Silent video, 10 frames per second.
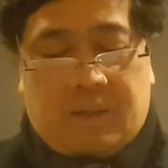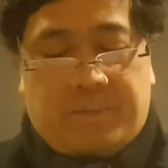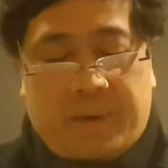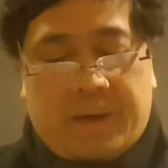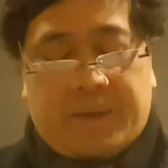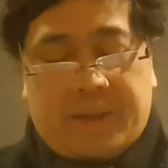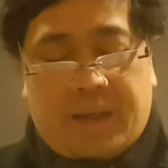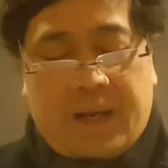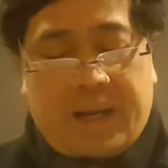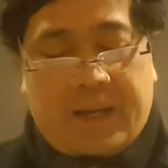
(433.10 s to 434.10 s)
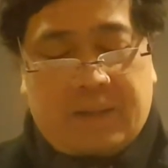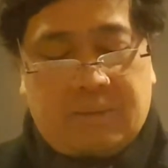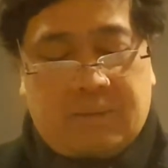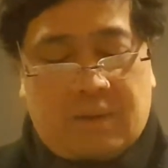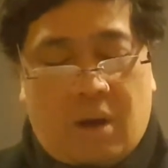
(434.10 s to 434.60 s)
partner
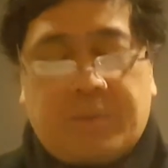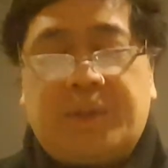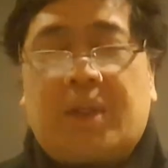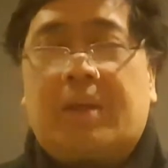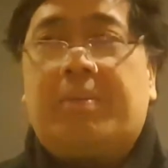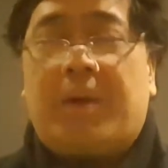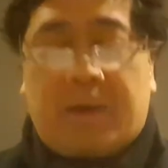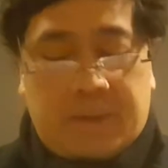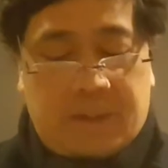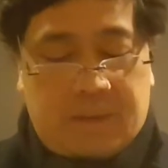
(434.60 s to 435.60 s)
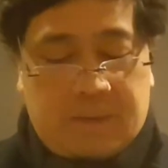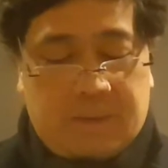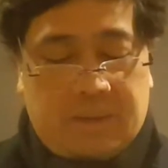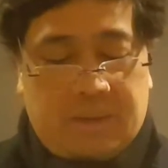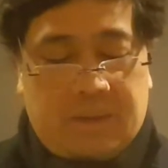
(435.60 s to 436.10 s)
and object partner.
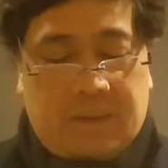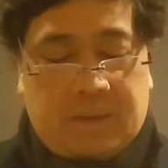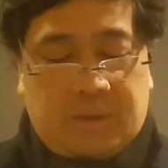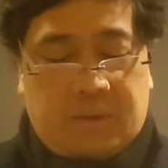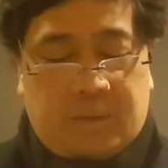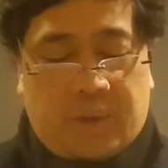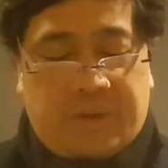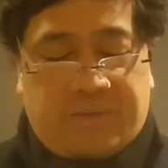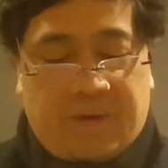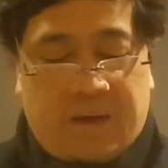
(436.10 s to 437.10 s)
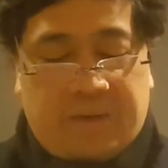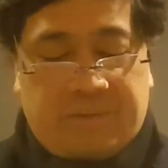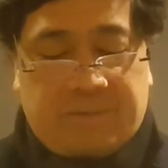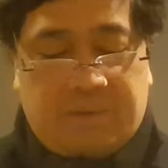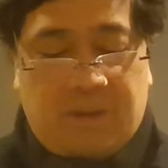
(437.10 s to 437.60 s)

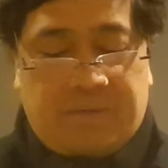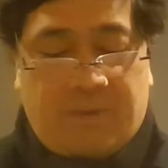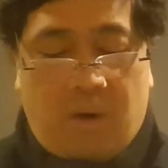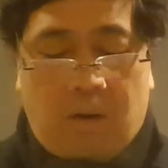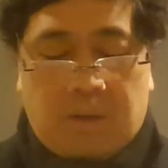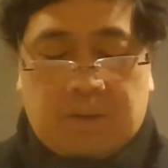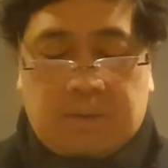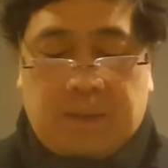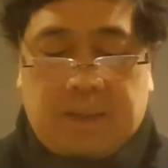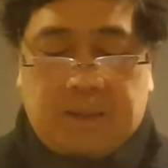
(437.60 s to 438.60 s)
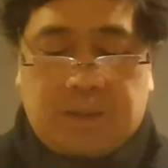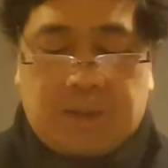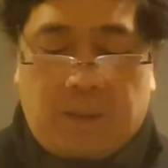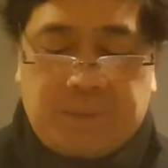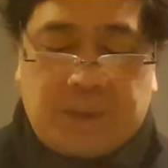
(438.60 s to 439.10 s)
25. If all
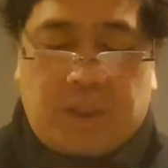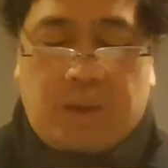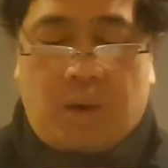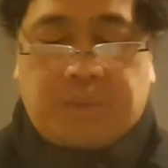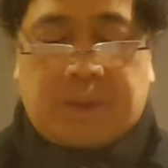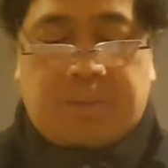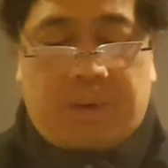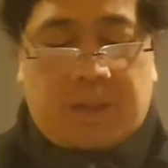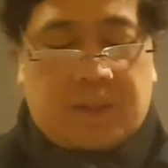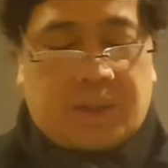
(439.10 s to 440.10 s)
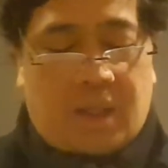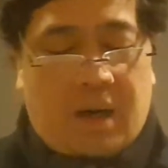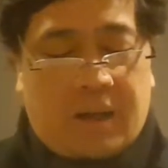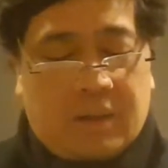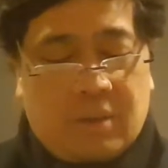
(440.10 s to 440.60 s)
subject and object partners
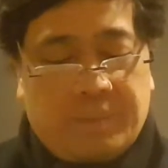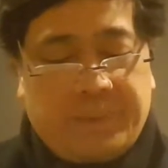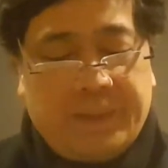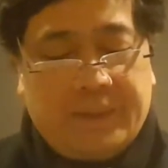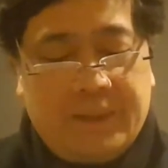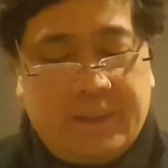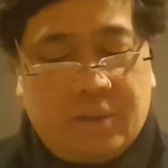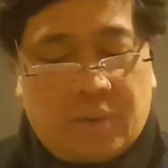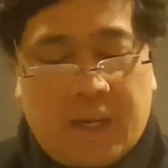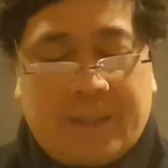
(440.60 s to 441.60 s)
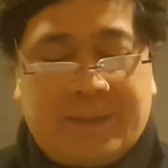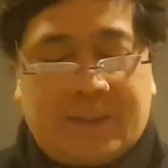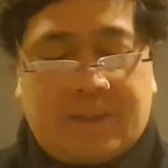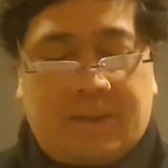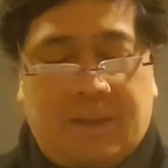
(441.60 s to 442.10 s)
are completely
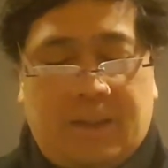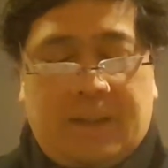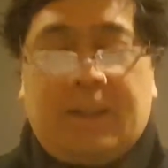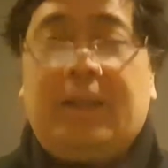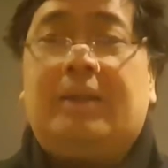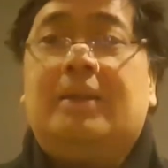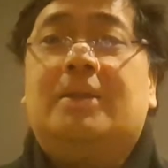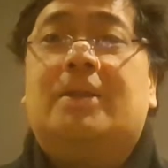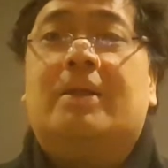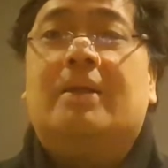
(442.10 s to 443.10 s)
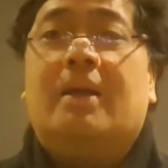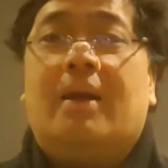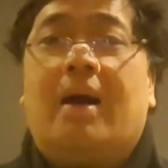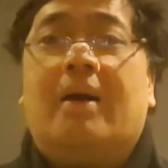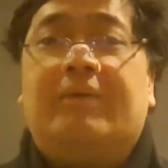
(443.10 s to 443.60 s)
united in eternal
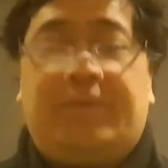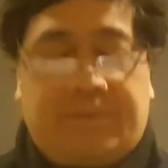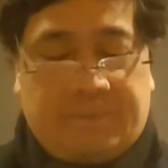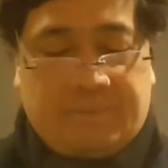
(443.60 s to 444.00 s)
love,